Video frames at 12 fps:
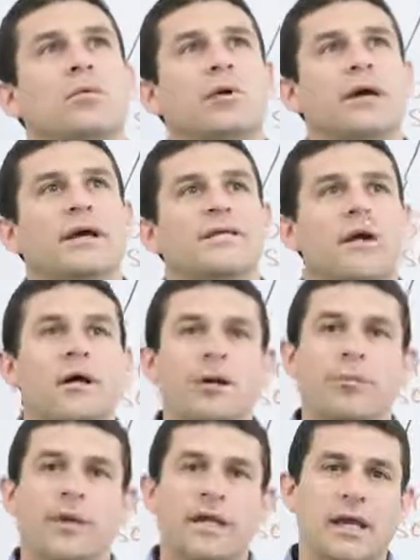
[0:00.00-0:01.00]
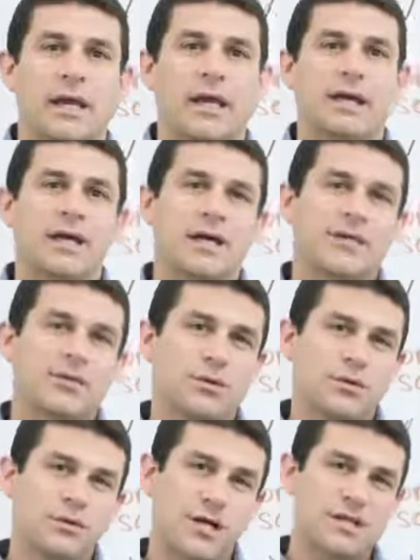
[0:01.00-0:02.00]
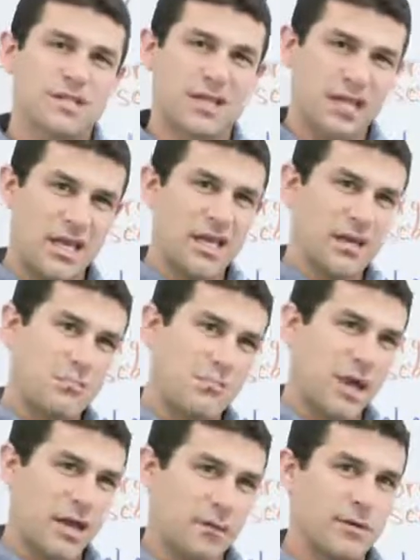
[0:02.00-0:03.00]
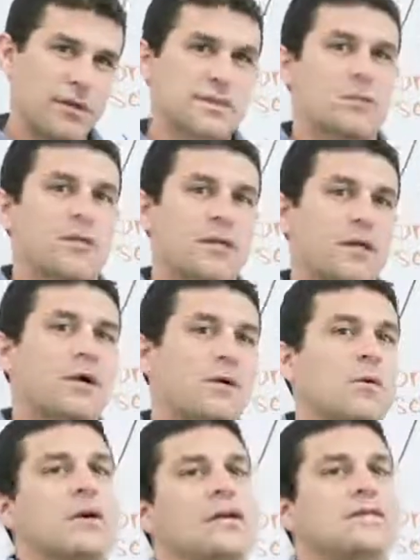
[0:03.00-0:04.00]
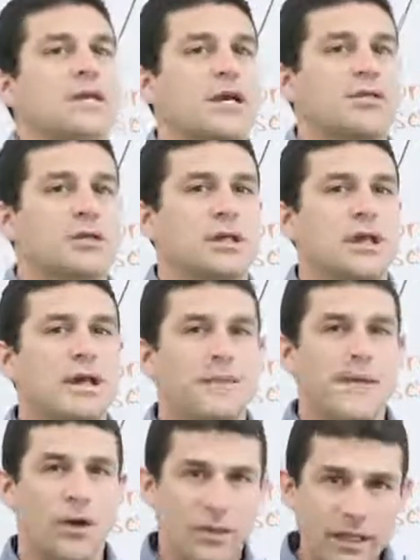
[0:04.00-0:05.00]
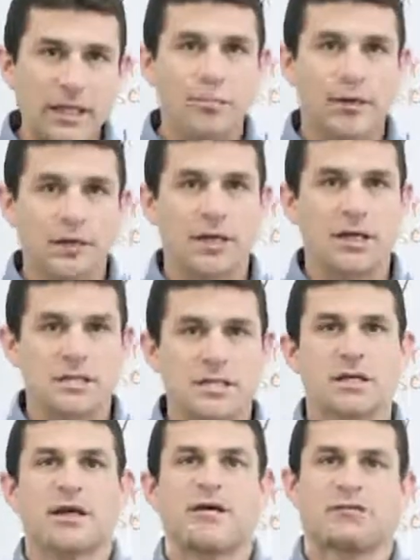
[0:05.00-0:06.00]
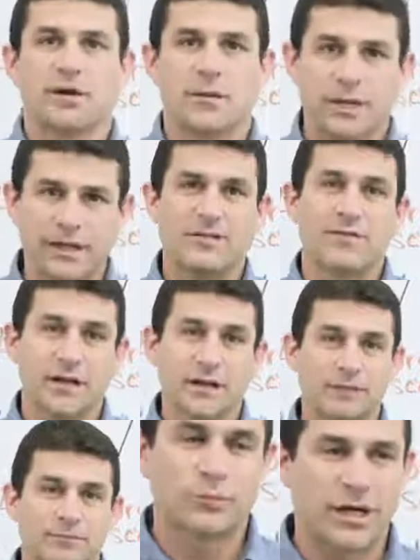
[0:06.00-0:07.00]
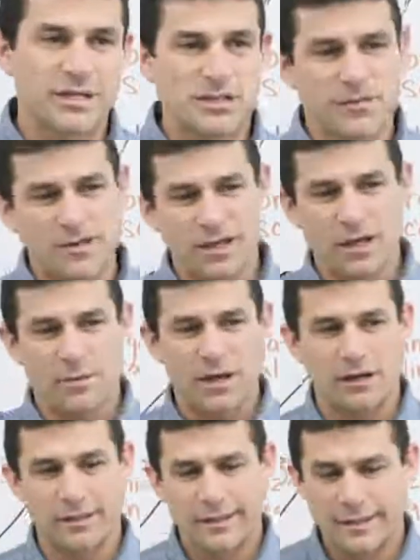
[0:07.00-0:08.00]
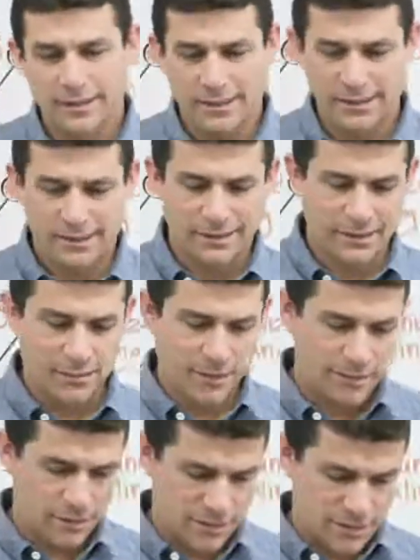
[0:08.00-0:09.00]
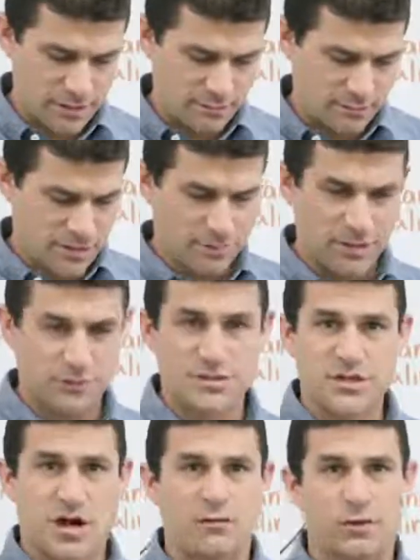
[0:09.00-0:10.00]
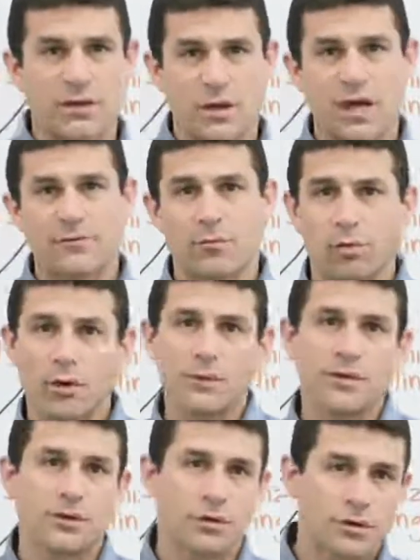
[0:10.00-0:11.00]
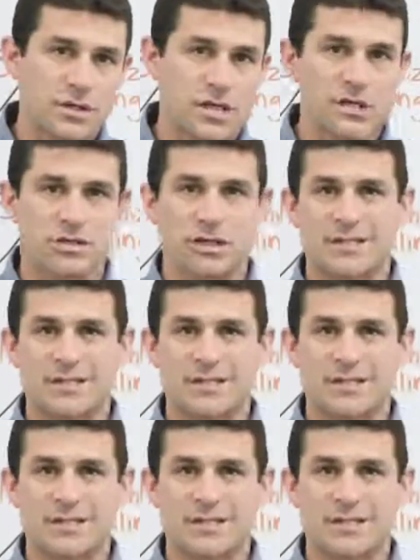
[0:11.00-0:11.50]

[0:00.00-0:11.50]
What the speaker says: with RPA to address the key impediments within our organization that are keeping us from innovating, right? So if you think about, maybe there's some different software that you have deployed within your organization